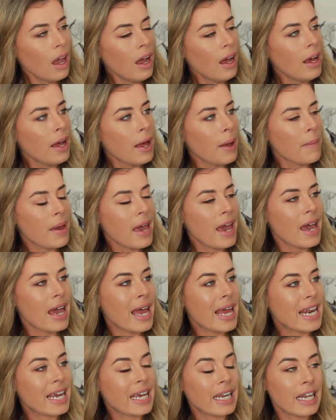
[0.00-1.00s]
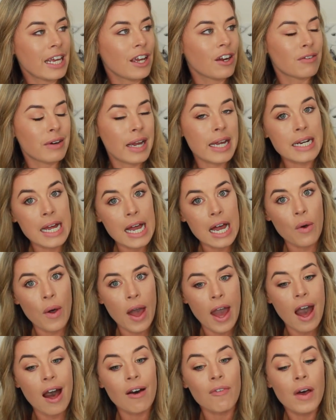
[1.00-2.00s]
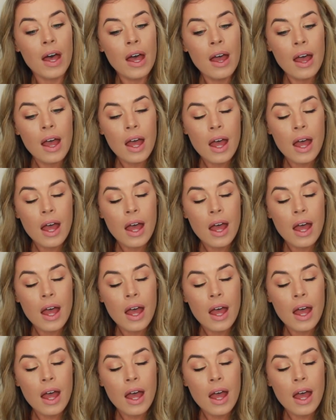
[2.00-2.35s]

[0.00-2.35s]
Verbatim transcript: Um, and in here right now I have